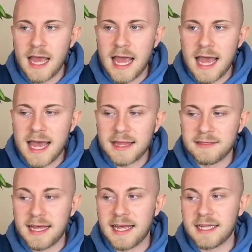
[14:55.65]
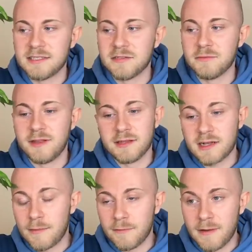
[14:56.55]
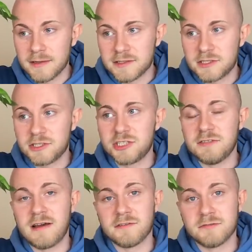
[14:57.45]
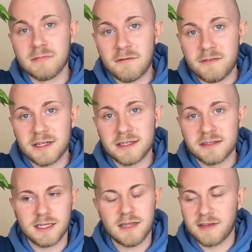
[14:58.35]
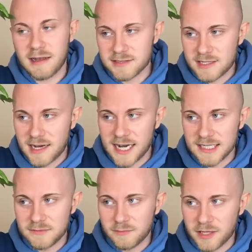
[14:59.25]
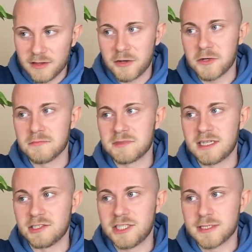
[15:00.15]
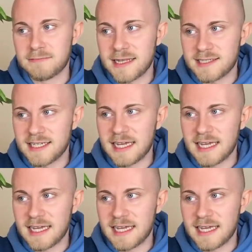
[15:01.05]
And then within a couple months, she found Muffin living outside one of the homes that she was pet sitting